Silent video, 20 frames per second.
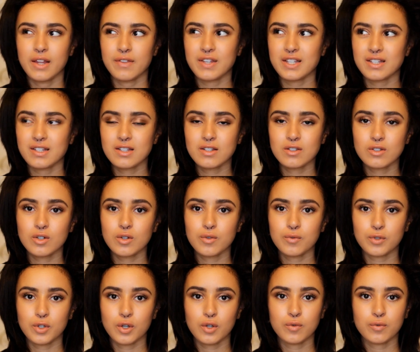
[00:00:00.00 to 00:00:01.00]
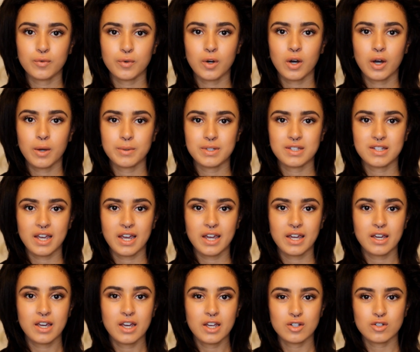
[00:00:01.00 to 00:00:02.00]
This is sort of good for I would
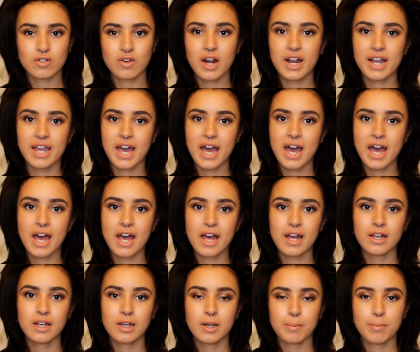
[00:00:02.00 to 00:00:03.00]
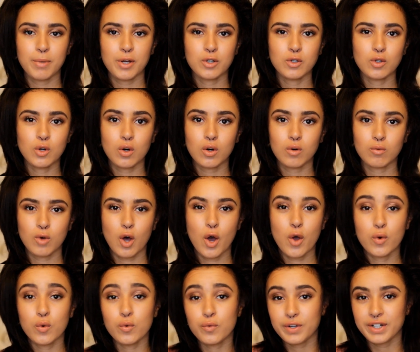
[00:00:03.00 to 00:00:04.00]
say dry hair, but not
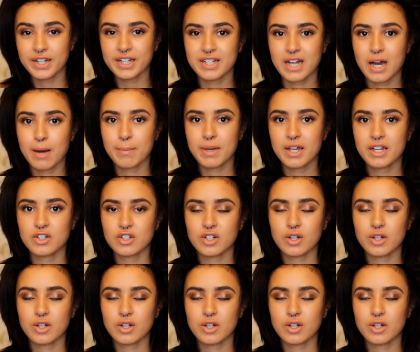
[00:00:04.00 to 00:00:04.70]
overly damaged.